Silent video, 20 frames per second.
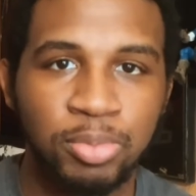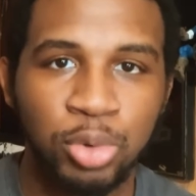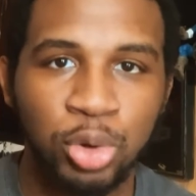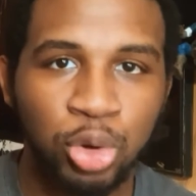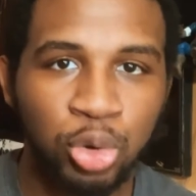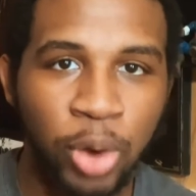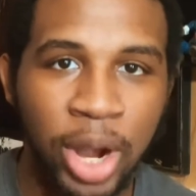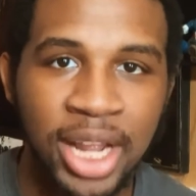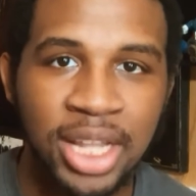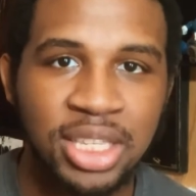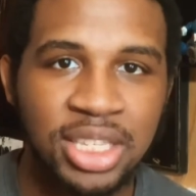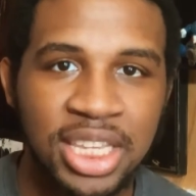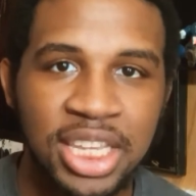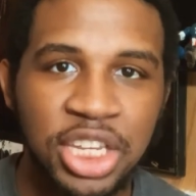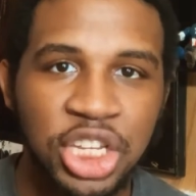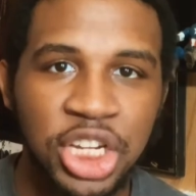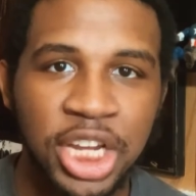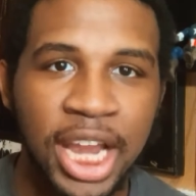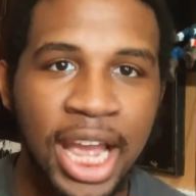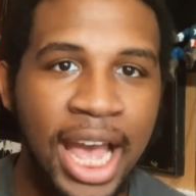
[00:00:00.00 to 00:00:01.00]
great
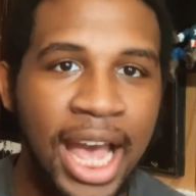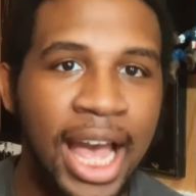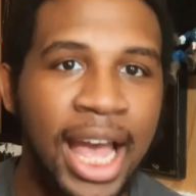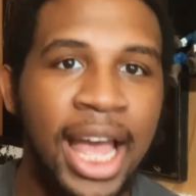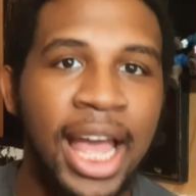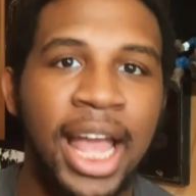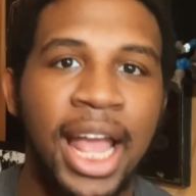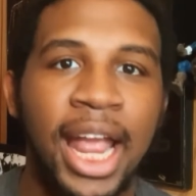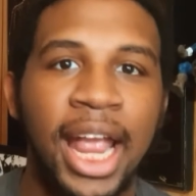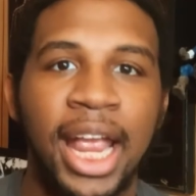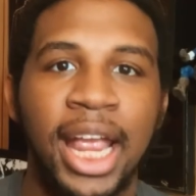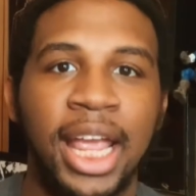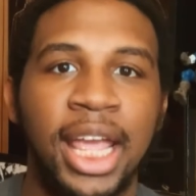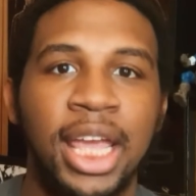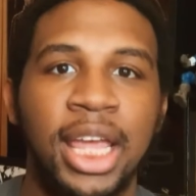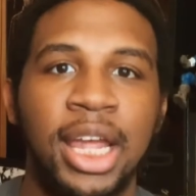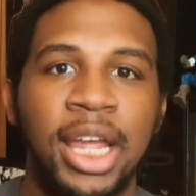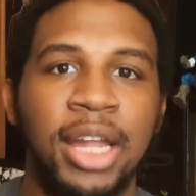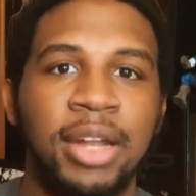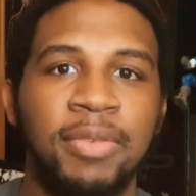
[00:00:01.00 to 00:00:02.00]
CGI
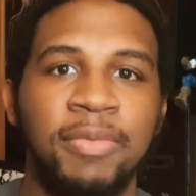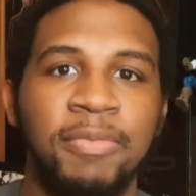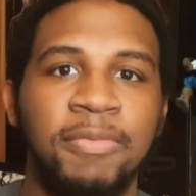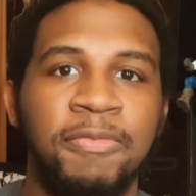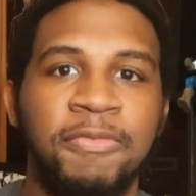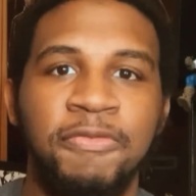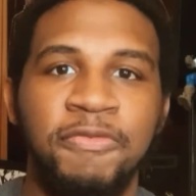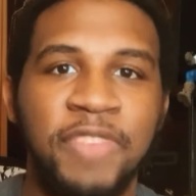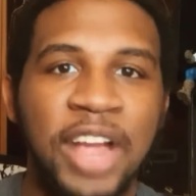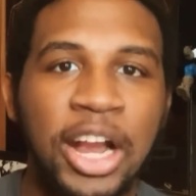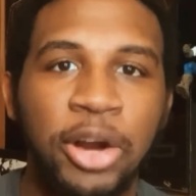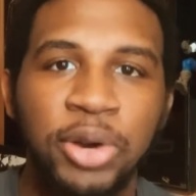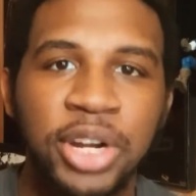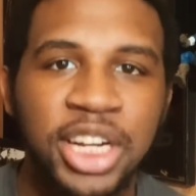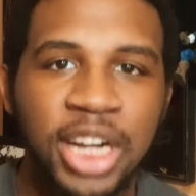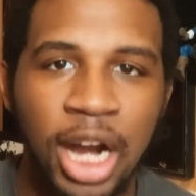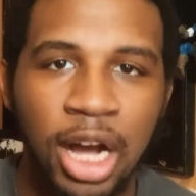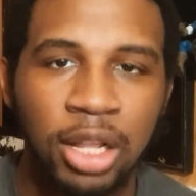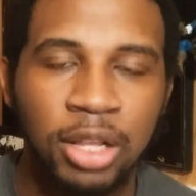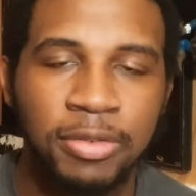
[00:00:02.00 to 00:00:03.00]
and very
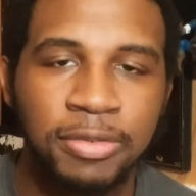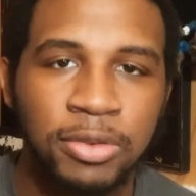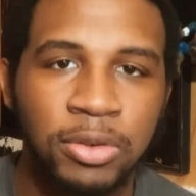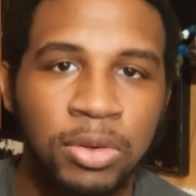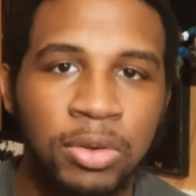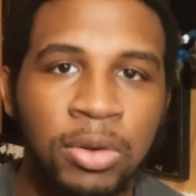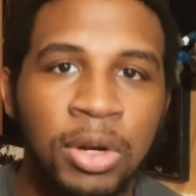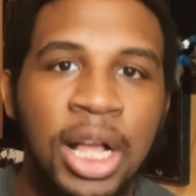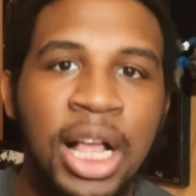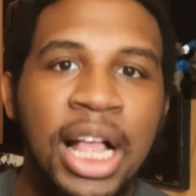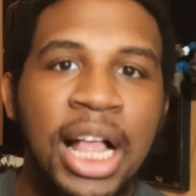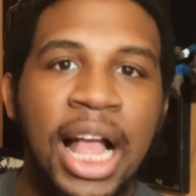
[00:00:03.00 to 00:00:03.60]
colorful,